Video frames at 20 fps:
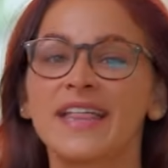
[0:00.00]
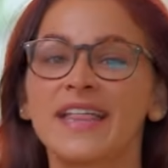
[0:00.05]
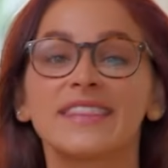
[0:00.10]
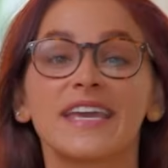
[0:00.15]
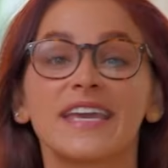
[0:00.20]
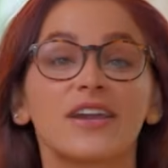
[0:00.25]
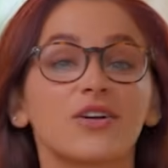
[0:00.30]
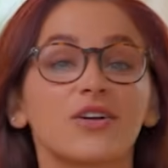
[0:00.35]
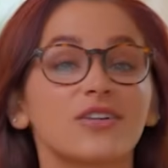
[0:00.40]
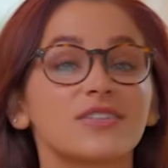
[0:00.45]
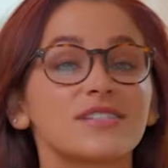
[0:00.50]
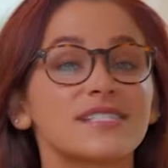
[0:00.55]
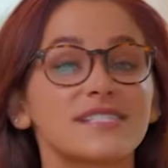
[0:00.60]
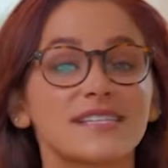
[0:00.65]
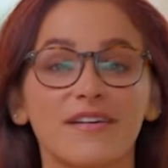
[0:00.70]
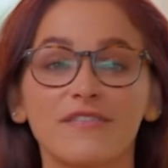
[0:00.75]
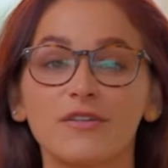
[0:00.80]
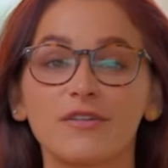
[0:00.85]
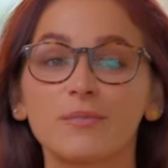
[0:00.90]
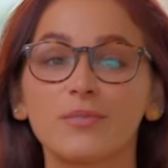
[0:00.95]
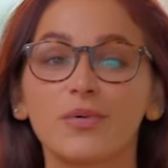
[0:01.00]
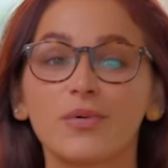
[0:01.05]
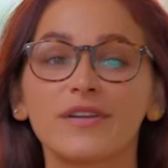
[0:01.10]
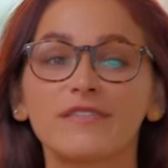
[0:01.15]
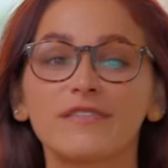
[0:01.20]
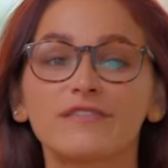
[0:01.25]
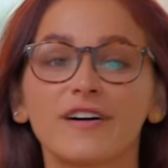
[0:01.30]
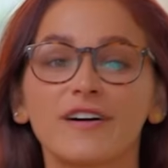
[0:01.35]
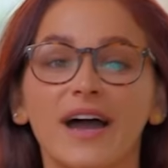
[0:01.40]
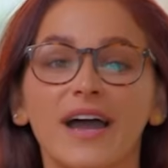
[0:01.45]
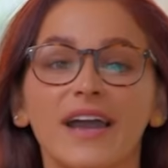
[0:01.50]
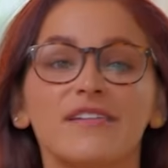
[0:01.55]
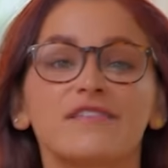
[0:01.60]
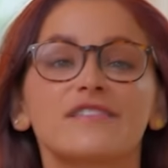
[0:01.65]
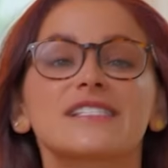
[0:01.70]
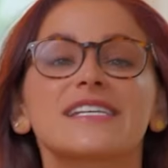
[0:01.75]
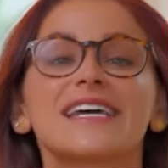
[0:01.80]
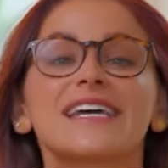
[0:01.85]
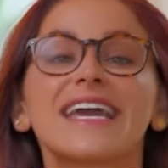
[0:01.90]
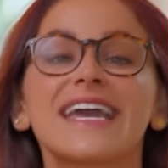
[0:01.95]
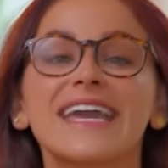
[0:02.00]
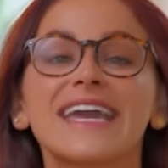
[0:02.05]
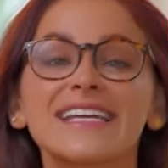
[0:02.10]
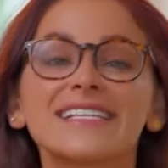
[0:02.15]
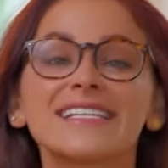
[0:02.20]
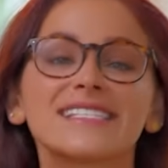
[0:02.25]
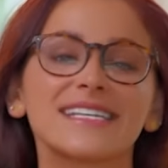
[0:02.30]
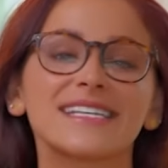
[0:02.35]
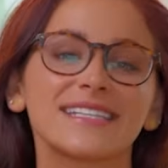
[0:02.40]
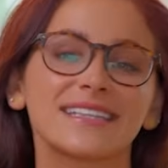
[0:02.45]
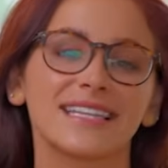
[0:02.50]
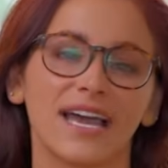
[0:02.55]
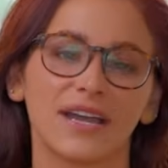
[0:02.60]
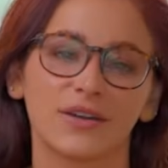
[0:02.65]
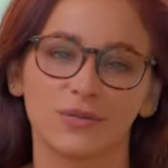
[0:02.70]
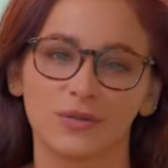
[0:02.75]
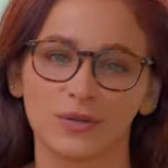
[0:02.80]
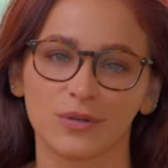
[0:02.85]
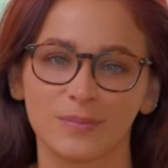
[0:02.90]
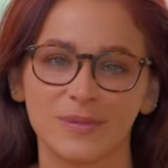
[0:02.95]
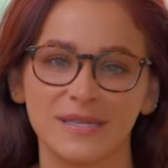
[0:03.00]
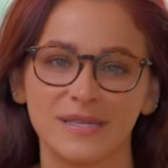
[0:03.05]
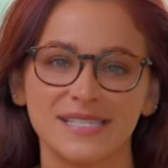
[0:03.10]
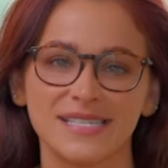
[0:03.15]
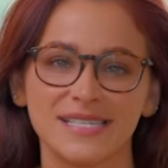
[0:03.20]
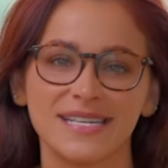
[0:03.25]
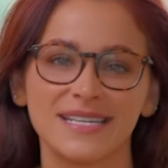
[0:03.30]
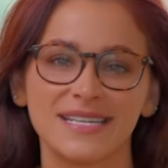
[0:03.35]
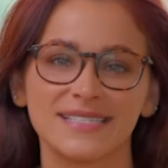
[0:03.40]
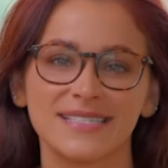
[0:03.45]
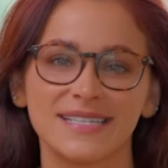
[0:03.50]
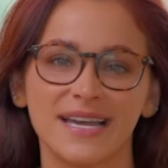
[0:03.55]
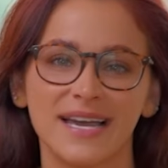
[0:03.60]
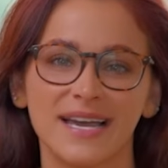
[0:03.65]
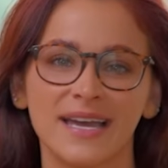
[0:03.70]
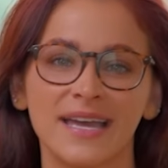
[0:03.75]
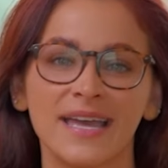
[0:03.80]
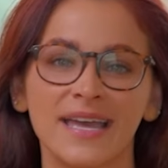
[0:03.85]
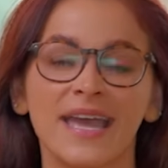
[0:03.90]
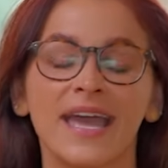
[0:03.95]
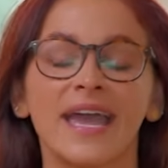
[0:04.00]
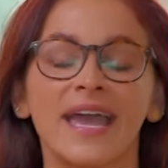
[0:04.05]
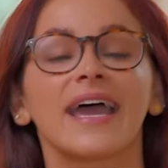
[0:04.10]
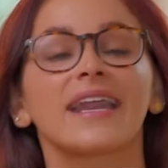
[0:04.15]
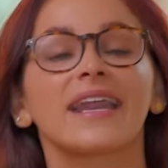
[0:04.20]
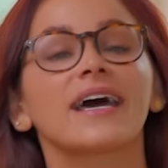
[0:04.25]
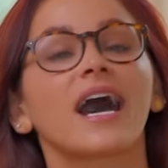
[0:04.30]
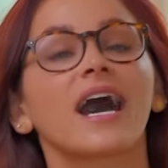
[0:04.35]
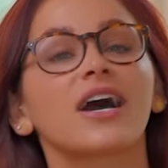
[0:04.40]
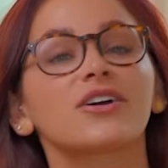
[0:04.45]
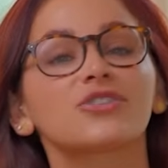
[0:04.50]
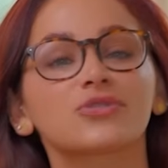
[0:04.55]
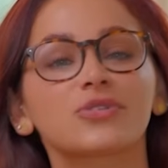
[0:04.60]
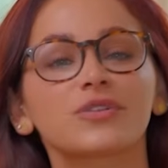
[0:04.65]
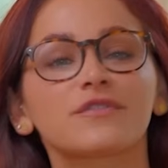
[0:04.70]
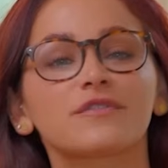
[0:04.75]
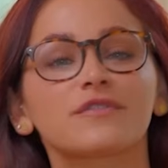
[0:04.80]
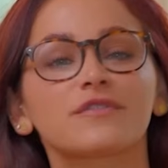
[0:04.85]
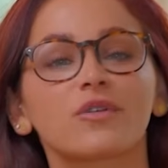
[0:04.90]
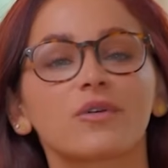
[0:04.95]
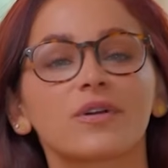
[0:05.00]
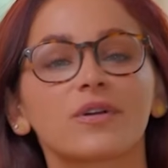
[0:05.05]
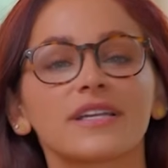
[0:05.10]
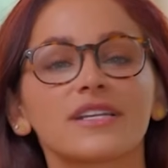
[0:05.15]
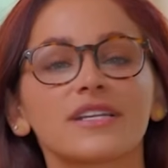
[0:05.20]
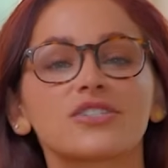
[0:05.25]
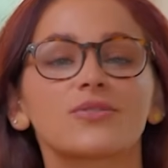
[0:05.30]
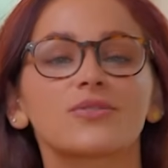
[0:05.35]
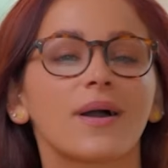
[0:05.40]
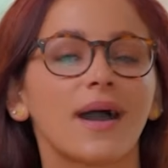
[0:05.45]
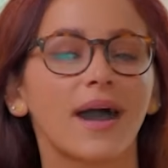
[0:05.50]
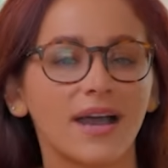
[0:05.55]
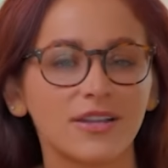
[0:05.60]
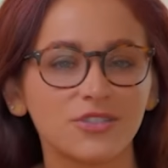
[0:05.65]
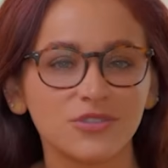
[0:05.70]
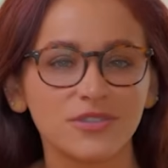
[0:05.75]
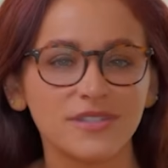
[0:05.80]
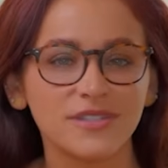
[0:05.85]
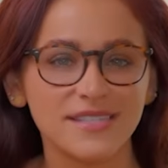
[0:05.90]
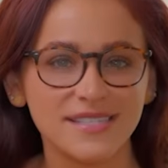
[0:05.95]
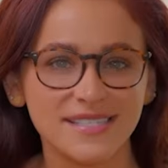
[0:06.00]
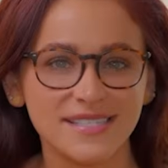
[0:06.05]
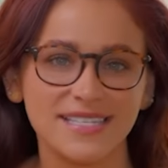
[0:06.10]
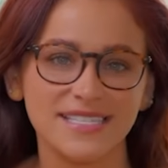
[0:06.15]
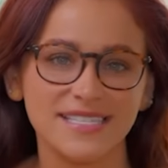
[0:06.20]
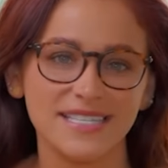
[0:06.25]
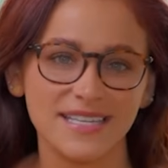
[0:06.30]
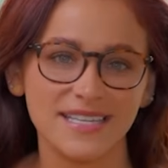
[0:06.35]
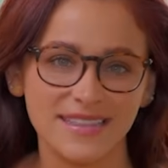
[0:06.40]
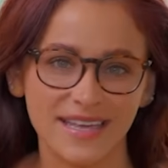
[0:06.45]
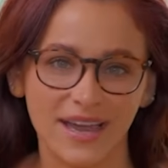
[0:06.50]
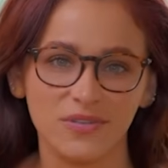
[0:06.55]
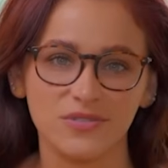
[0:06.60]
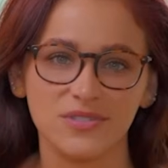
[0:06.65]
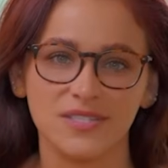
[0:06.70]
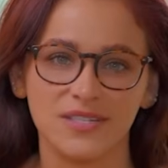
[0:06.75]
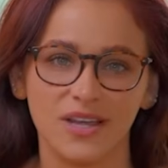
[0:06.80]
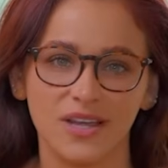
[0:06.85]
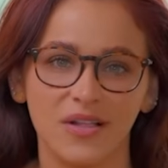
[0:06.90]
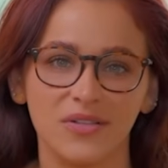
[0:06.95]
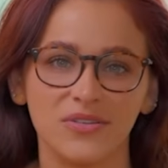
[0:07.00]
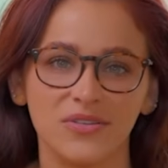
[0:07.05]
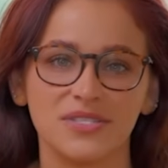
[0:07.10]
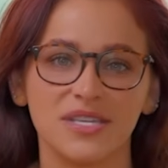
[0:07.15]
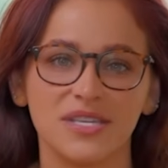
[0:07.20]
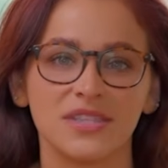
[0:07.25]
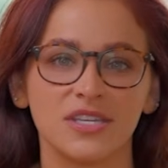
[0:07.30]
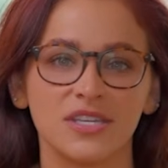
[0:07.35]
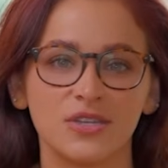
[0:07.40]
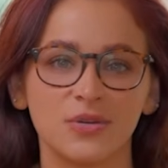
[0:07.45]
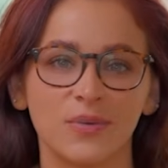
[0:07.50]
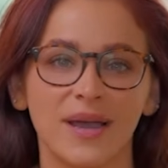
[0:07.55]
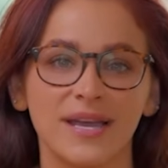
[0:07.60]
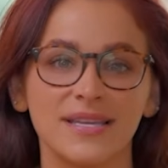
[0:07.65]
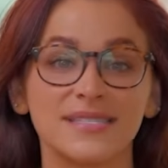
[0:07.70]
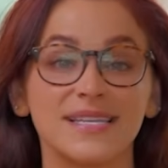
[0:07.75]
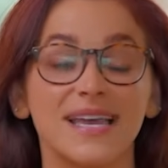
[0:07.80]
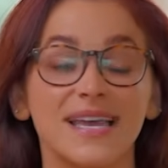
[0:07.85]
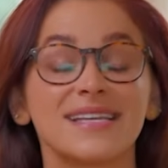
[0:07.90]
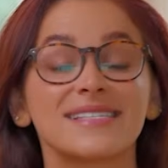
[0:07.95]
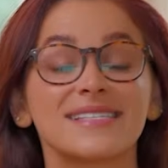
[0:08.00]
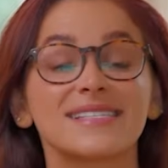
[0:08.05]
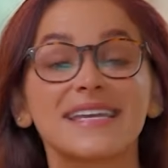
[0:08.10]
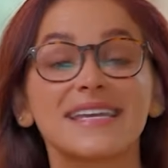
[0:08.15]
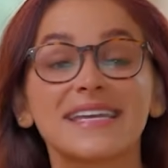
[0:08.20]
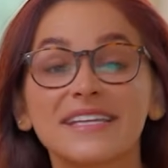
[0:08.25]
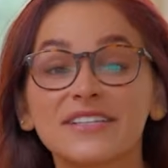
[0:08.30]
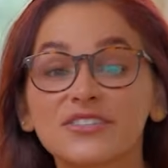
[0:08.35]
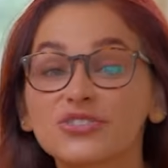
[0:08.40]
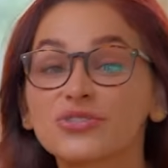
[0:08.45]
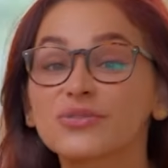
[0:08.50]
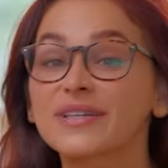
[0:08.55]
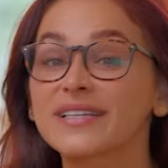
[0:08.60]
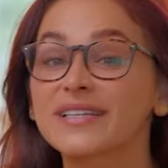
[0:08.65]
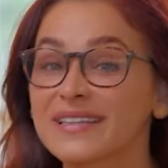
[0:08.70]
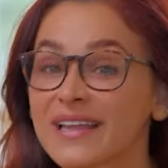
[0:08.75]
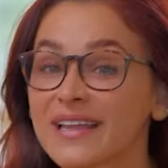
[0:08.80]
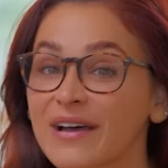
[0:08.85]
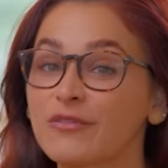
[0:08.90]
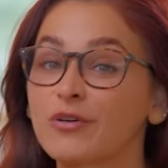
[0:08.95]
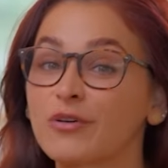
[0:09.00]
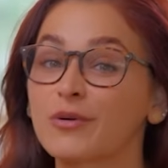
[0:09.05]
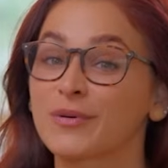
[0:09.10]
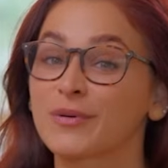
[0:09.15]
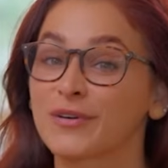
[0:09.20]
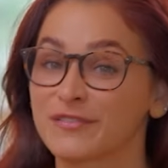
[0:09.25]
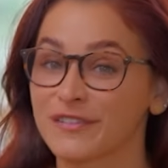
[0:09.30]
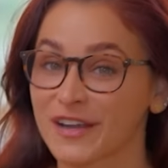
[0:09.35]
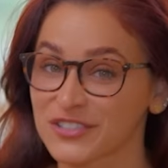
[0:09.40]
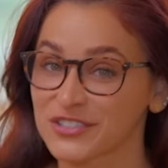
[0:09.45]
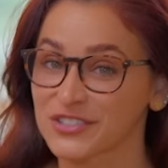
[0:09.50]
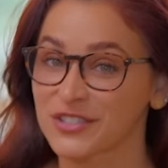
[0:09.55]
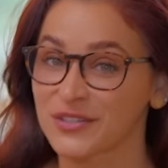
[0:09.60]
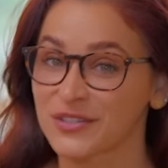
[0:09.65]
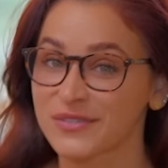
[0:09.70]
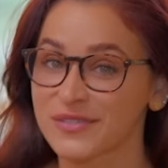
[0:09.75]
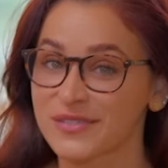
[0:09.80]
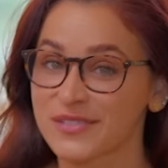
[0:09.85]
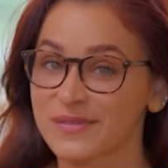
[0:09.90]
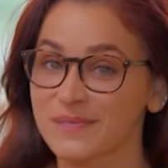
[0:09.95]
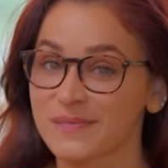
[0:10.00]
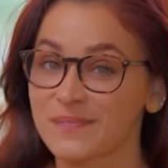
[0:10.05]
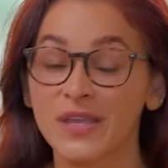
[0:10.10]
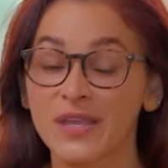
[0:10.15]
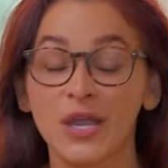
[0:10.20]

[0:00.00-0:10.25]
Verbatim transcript: They earn 7.5 to 18 lakh rupees in India and 140 to 160,000 dollars in the US as entry-level professionals,